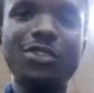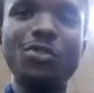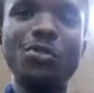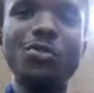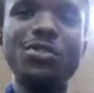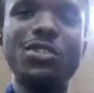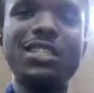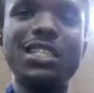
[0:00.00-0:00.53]
You
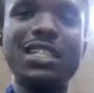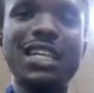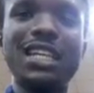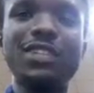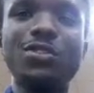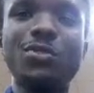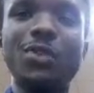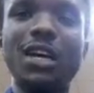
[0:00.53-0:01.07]
use this
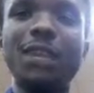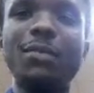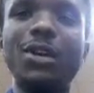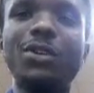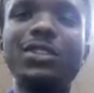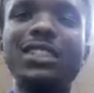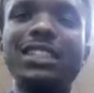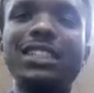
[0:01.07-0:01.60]
hand to hammer
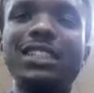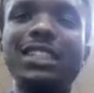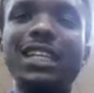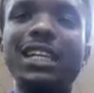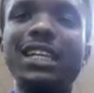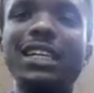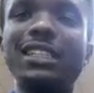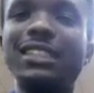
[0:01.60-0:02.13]
on
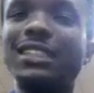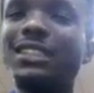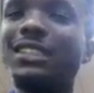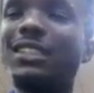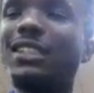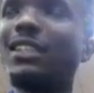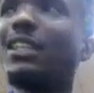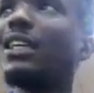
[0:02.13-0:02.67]

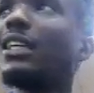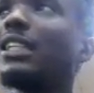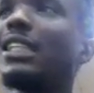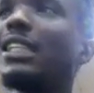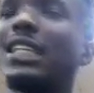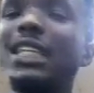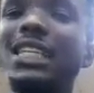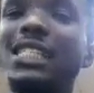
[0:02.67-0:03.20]

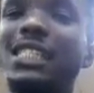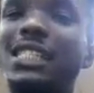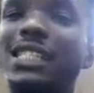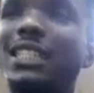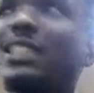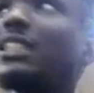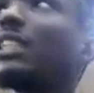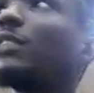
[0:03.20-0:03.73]
the E
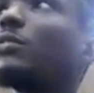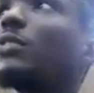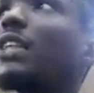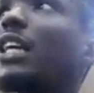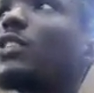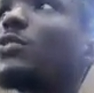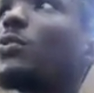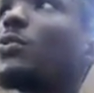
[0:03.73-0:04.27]
string. It gives you
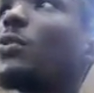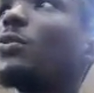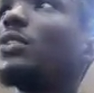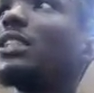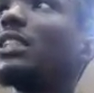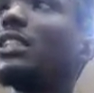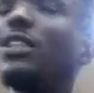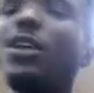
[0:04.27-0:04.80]
that saw you
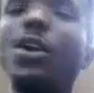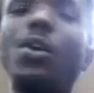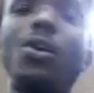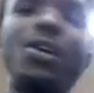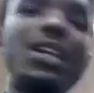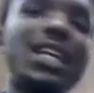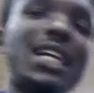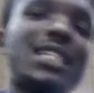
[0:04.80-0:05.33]
need.
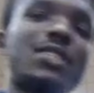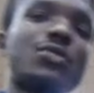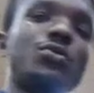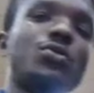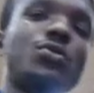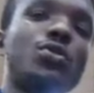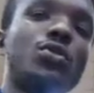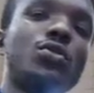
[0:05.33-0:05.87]
Others
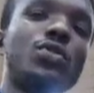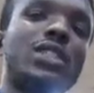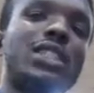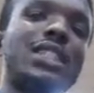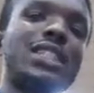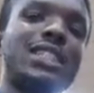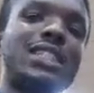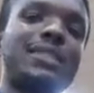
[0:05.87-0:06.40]
could use
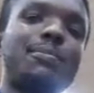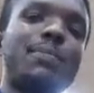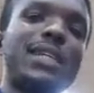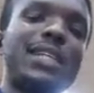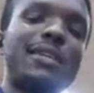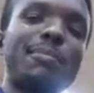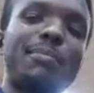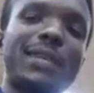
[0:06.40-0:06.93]
this
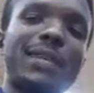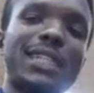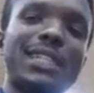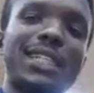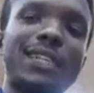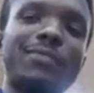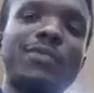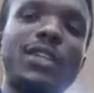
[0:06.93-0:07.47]
picking
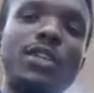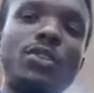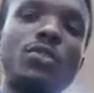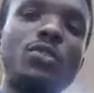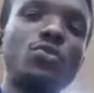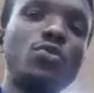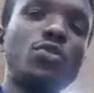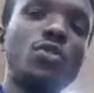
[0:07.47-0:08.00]
pattern.
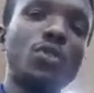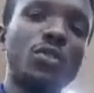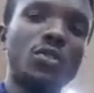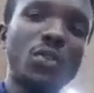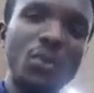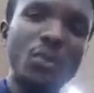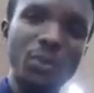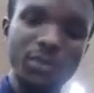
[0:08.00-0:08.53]
You could use your
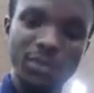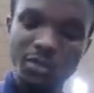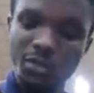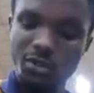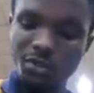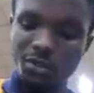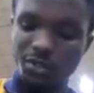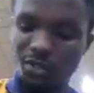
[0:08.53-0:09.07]
thumb.
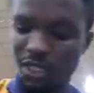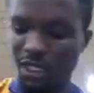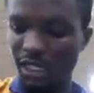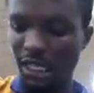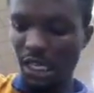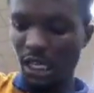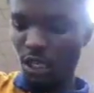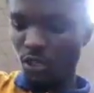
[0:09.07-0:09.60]

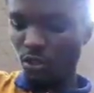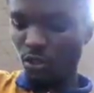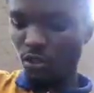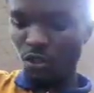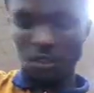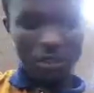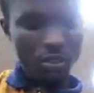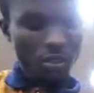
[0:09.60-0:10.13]
Okay, you could
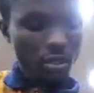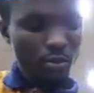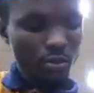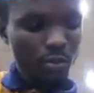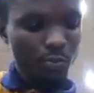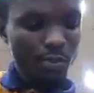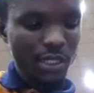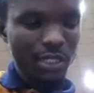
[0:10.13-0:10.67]
use your thumb
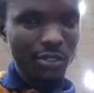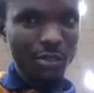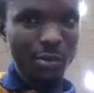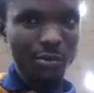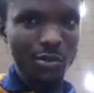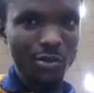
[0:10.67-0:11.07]
to pick it up.